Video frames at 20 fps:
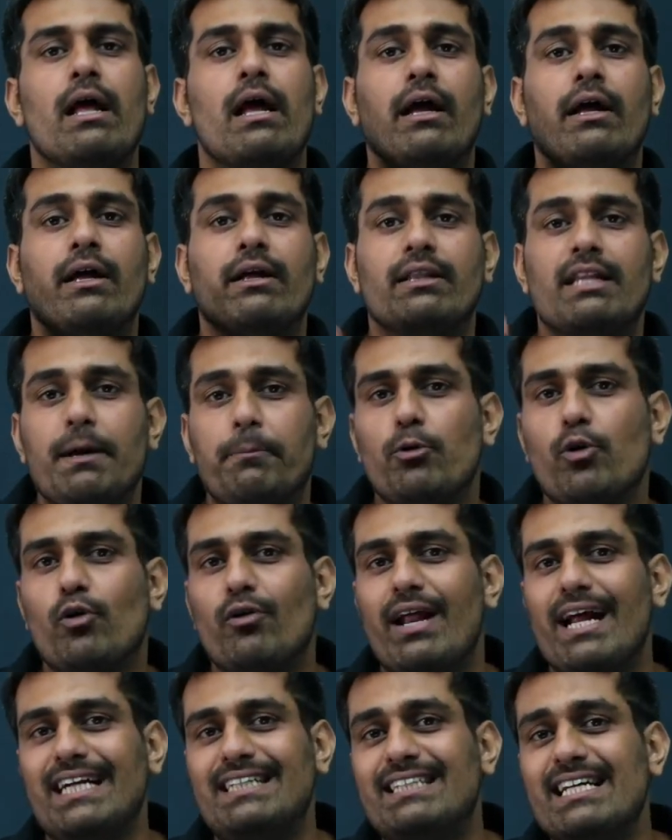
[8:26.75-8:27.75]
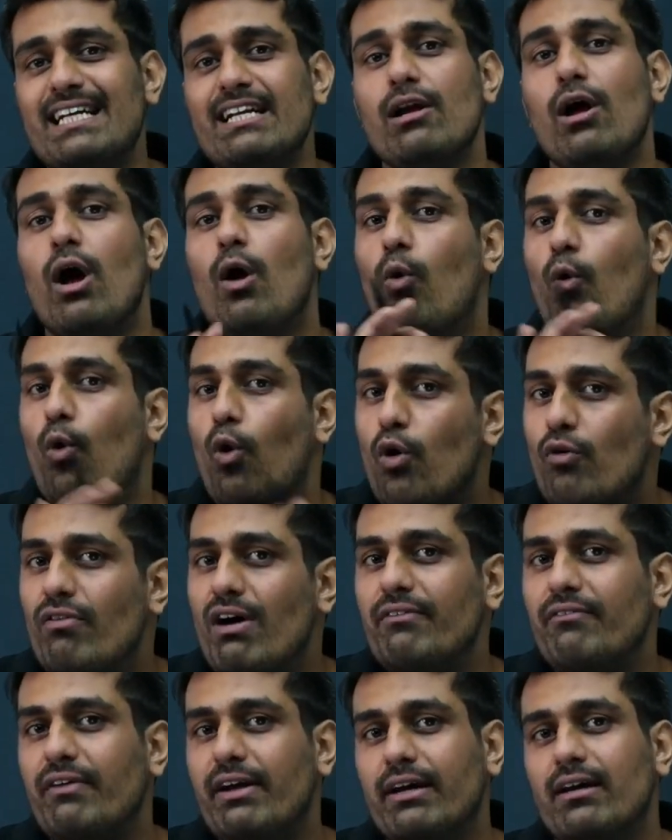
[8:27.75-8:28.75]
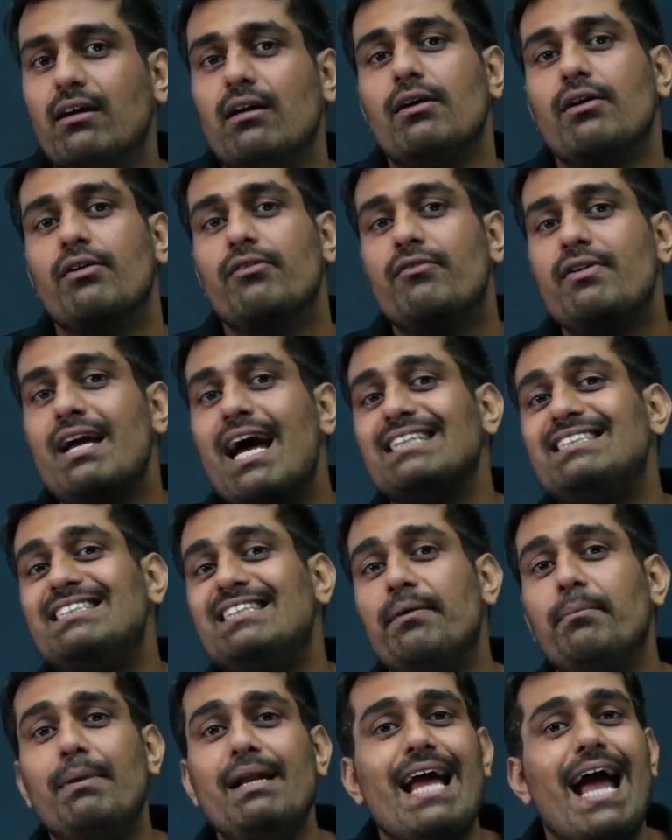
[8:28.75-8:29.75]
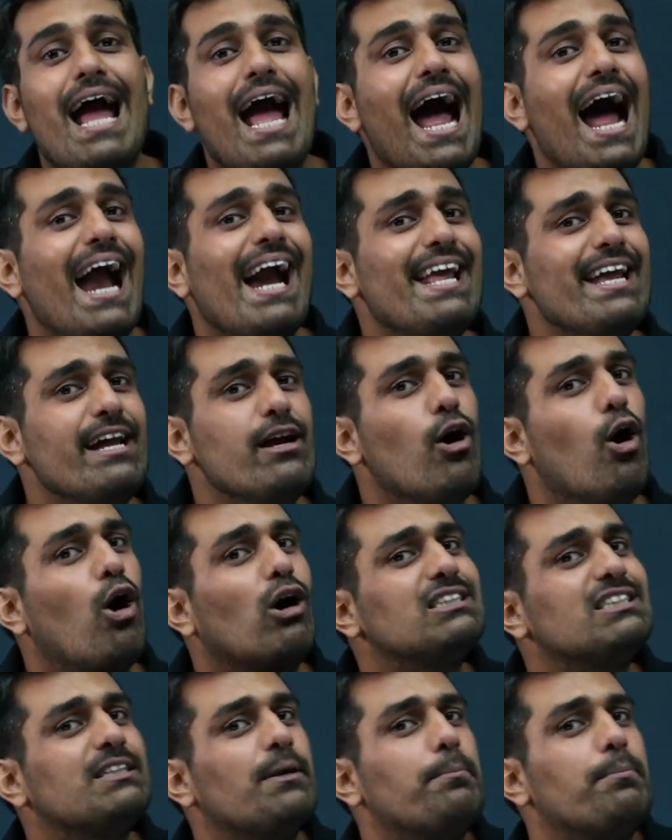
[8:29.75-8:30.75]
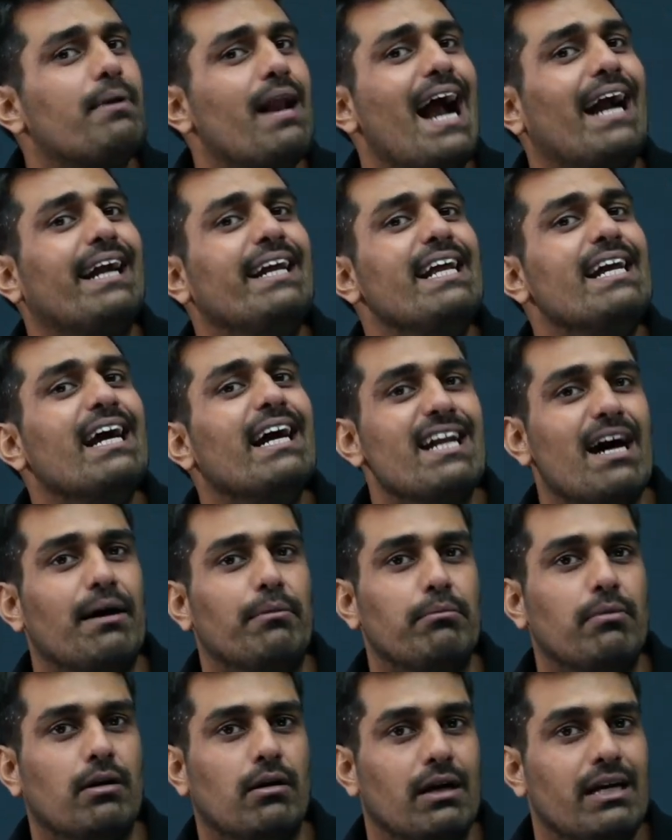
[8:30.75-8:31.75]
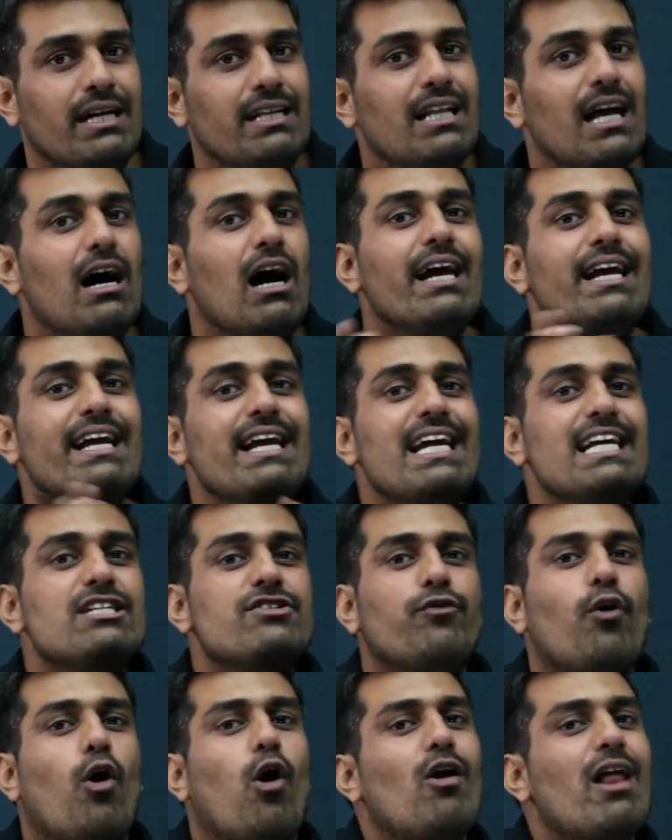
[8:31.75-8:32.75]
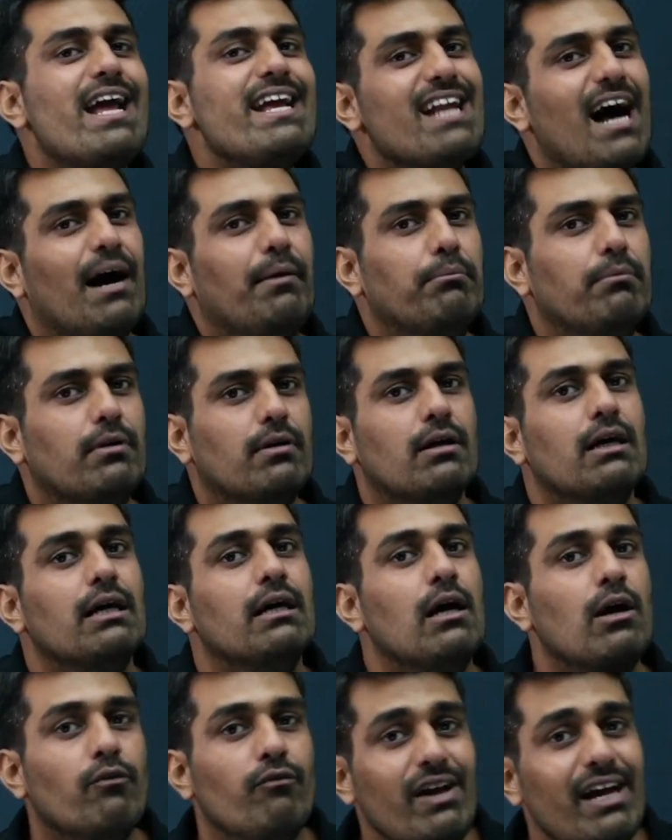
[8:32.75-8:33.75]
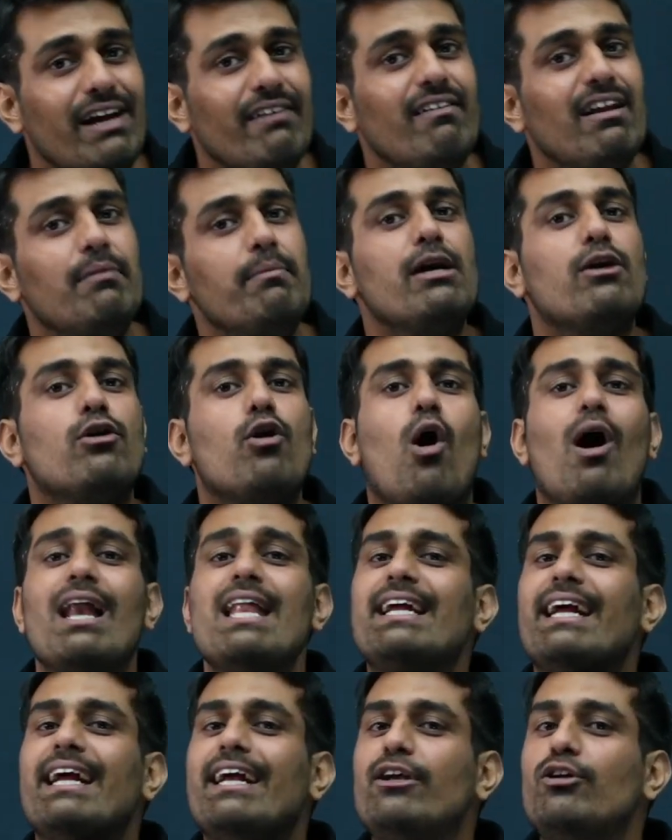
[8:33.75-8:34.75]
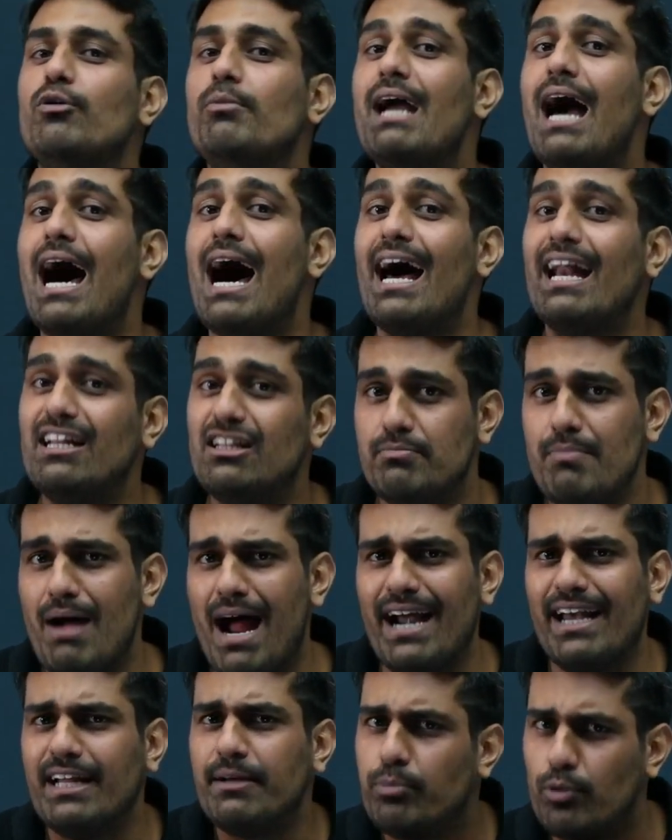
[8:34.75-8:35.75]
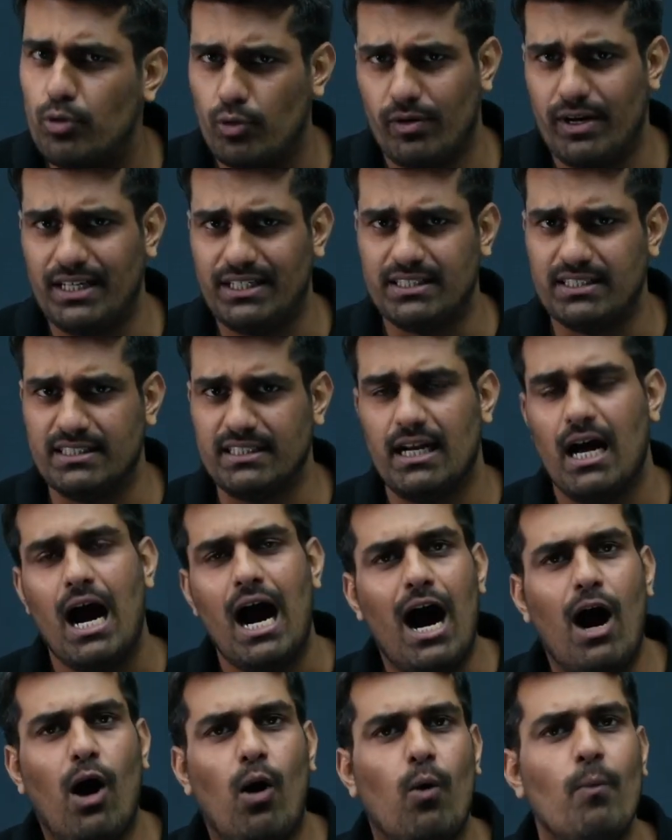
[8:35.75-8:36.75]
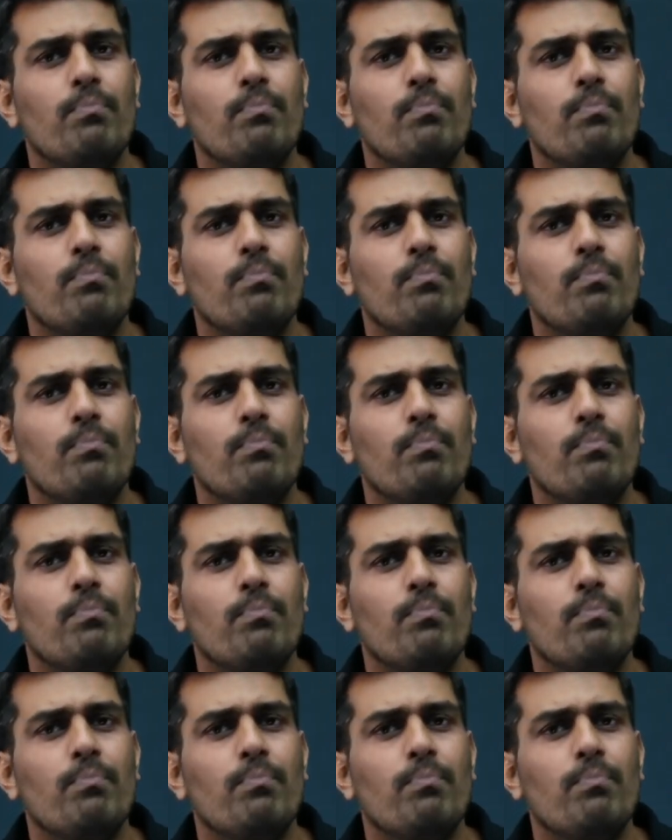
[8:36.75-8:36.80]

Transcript: The progression over where we are simply adding or subtracting a number in the each following number, we will be calling it to be arithmetic progression. How?